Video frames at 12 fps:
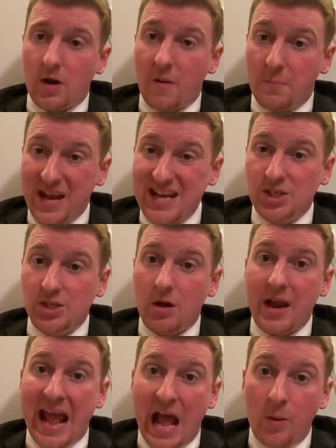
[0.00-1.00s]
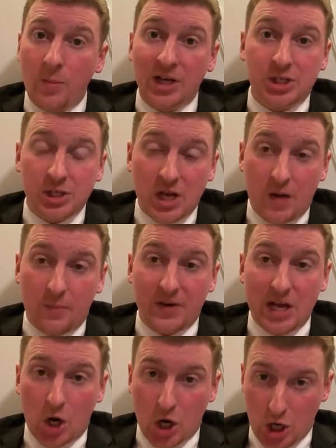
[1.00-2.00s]
are based on how much the
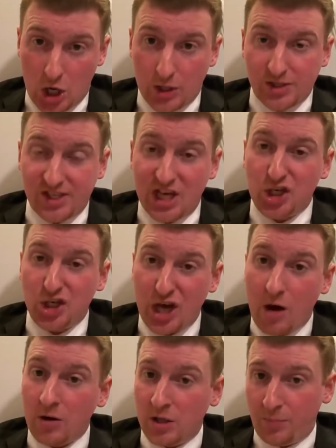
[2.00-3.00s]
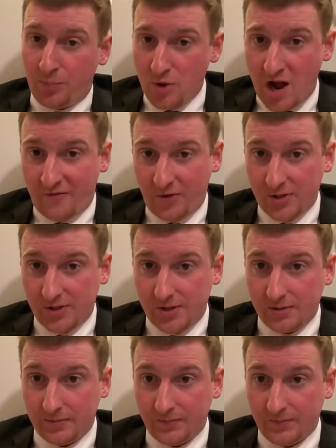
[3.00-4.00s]
company earns. They share in the profits.